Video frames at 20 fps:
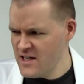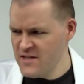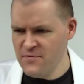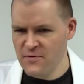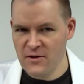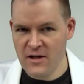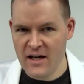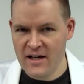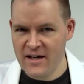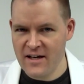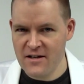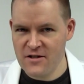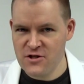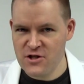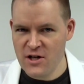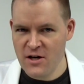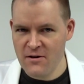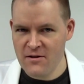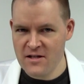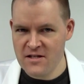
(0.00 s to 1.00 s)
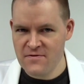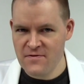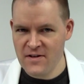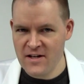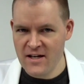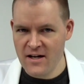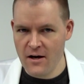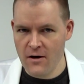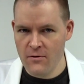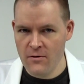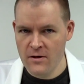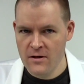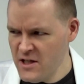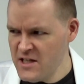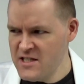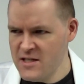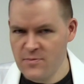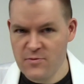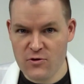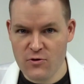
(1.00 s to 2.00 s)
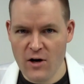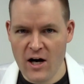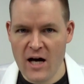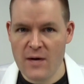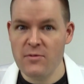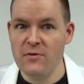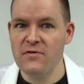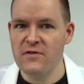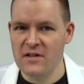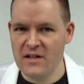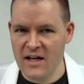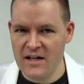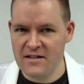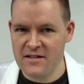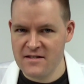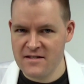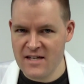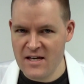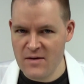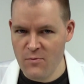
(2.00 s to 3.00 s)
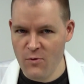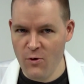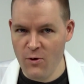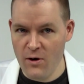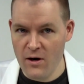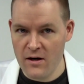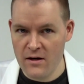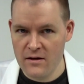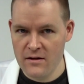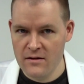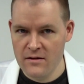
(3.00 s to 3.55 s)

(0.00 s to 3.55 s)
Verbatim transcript: Thanks for liking and sharing this video. Please subscribe if you'd like to see more.